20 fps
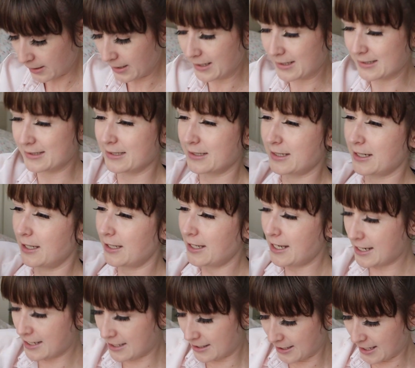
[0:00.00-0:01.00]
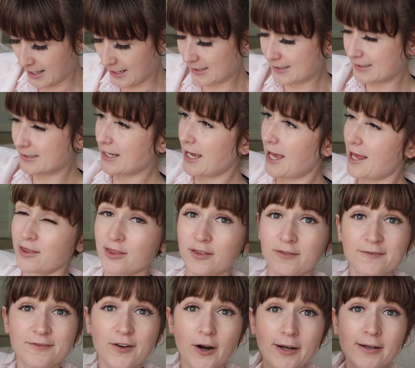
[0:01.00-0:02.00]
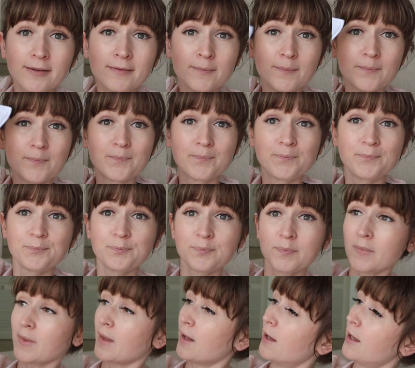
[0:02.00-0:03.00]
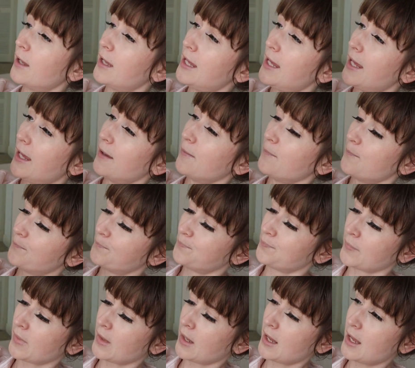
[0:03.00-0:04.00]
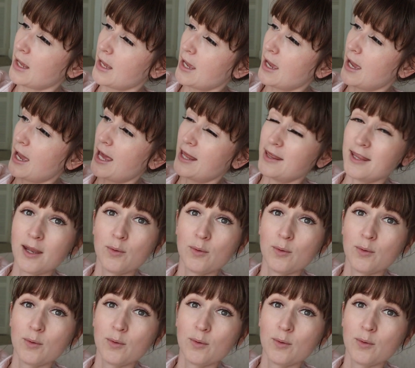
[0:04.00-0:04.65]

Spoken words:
is click this at the front here. And